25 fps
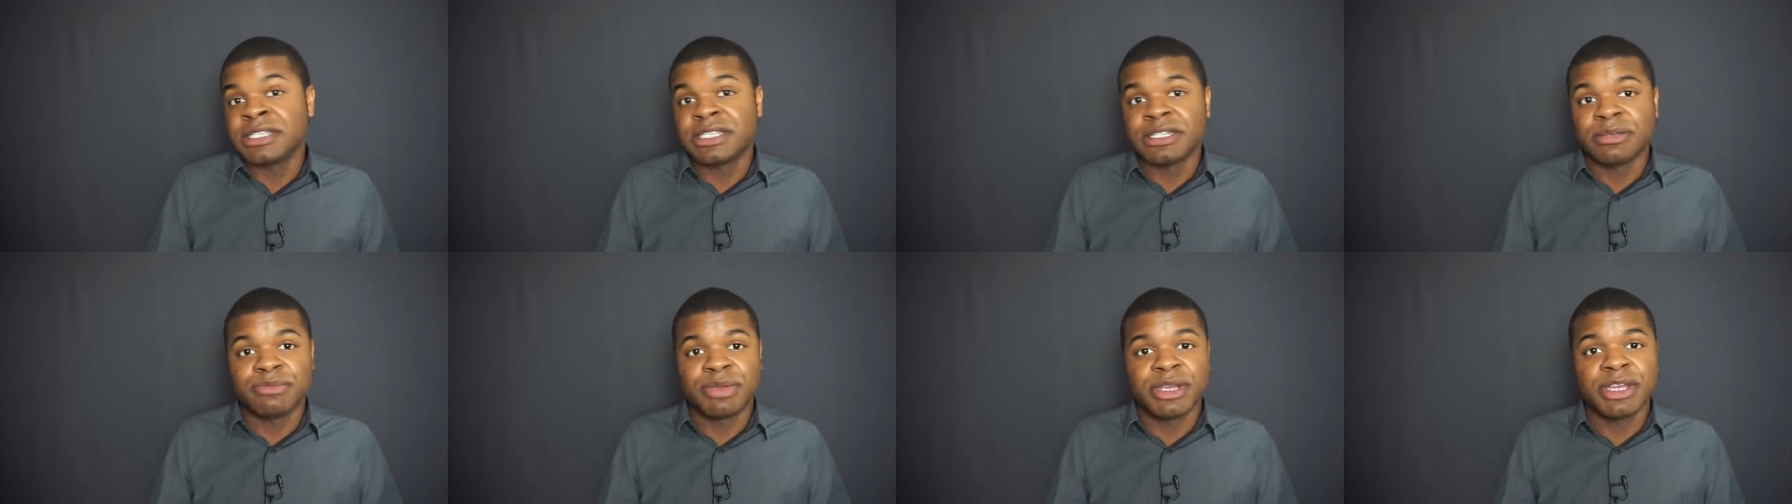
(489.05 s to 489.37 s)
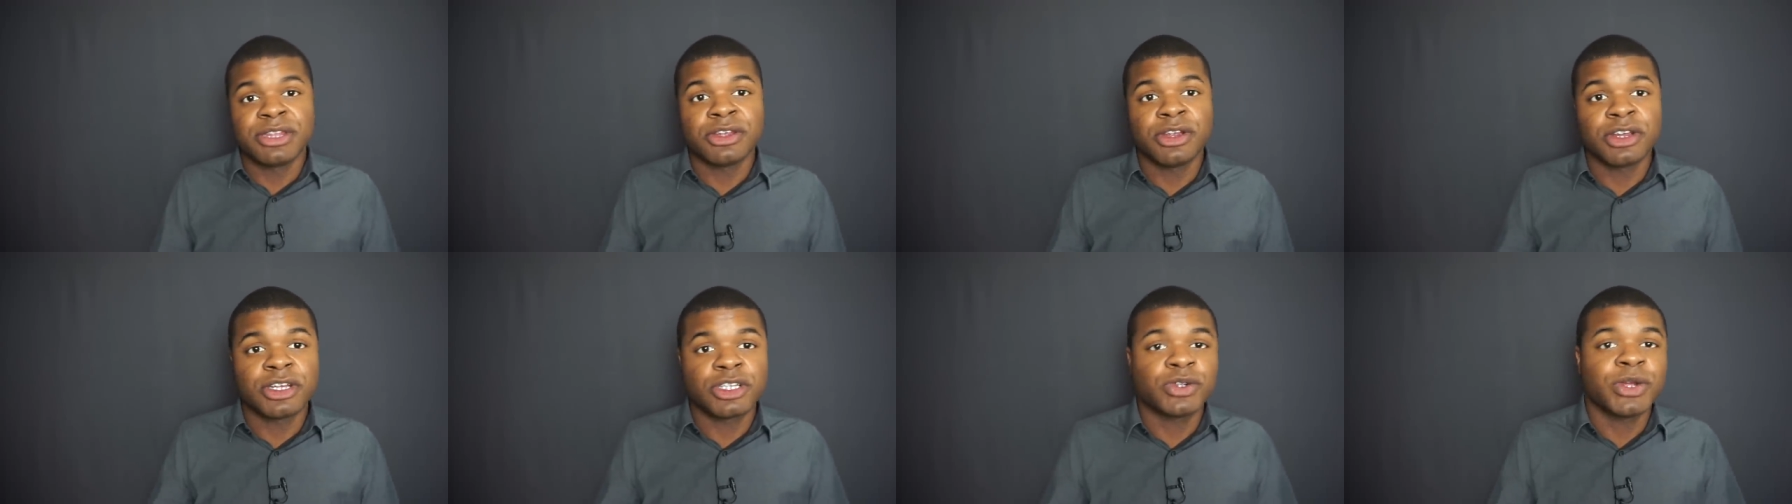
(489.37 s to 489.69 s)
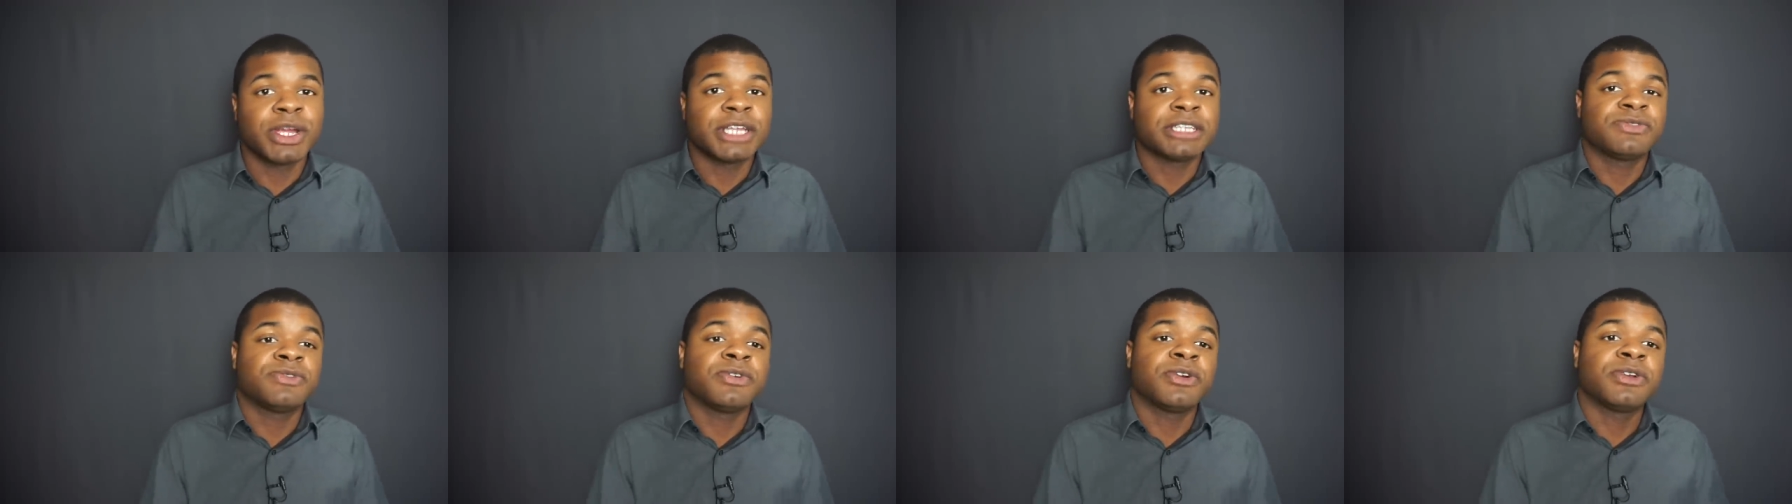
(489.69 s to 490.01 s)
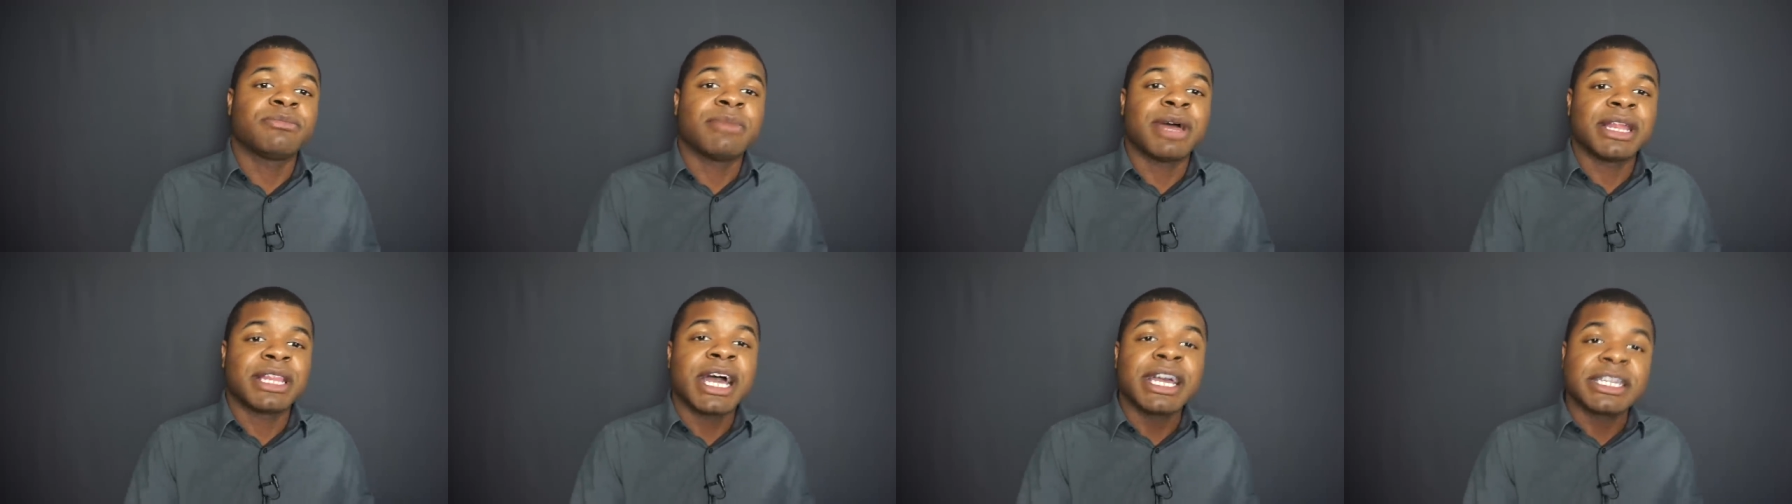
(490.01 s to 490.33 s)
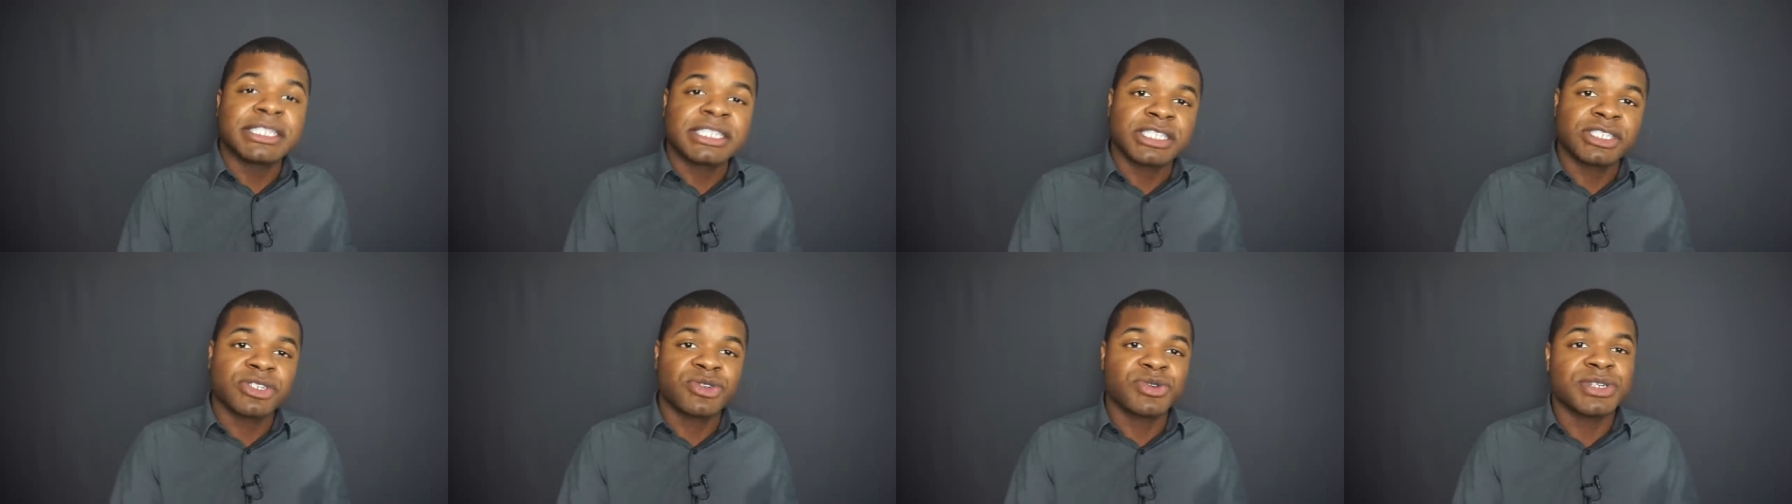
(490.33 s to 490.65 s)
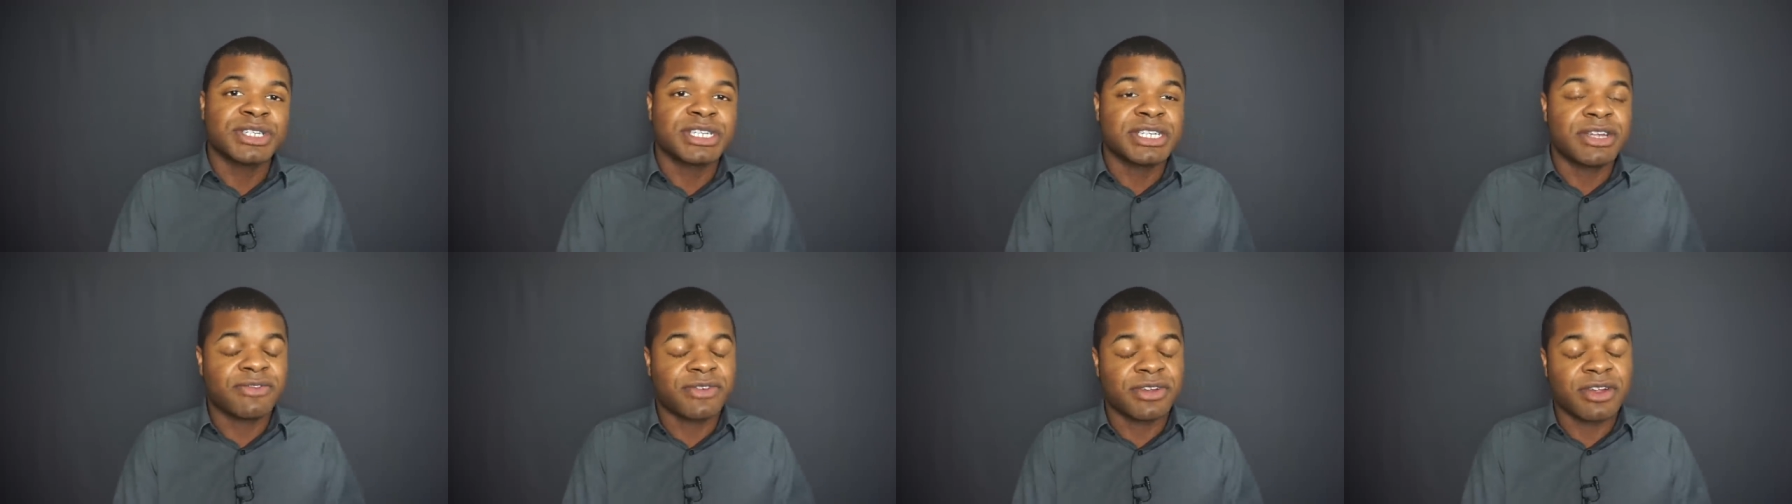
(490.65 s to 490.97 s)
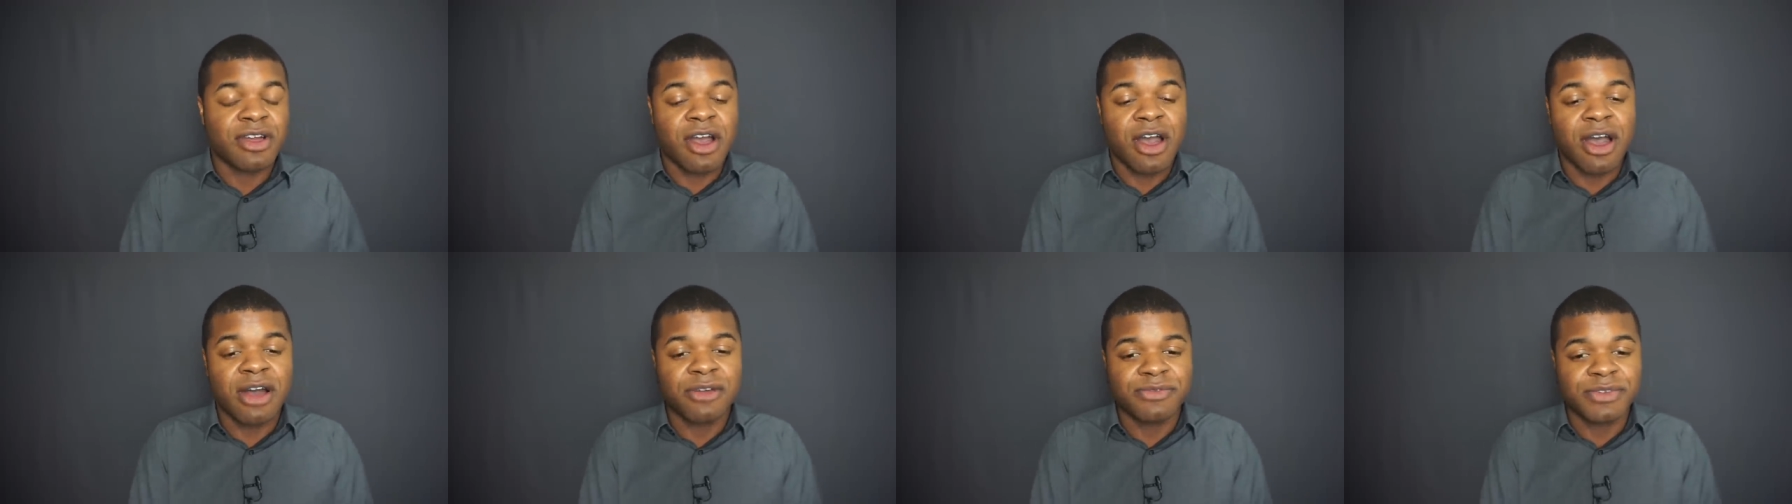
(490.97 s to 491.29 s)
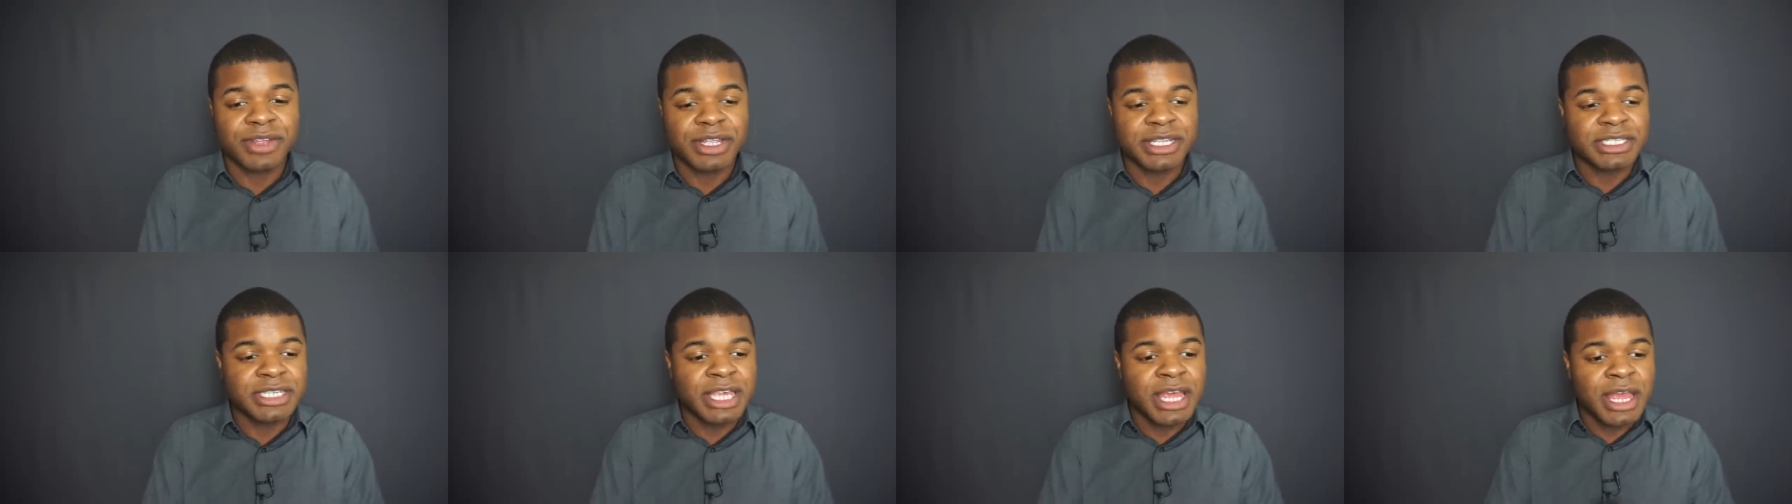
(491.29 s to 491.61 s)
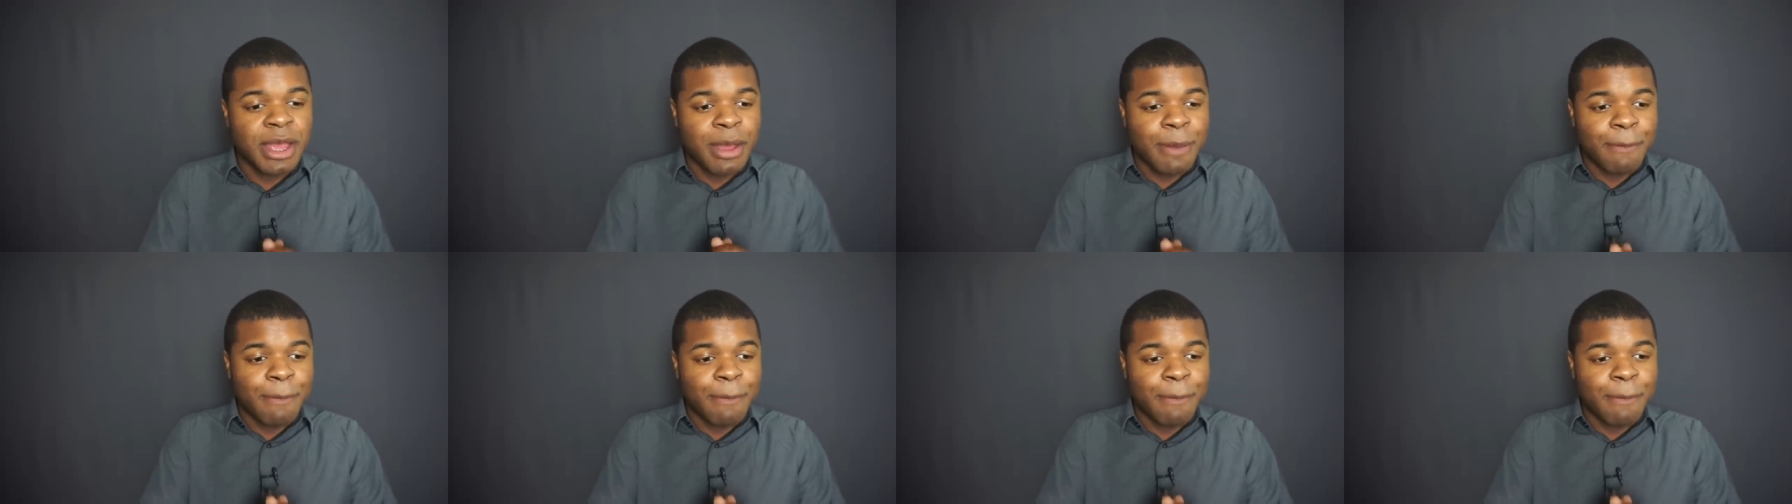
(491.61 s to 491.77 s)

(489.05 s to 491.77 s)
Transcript: to be there, transferred my license to a different office.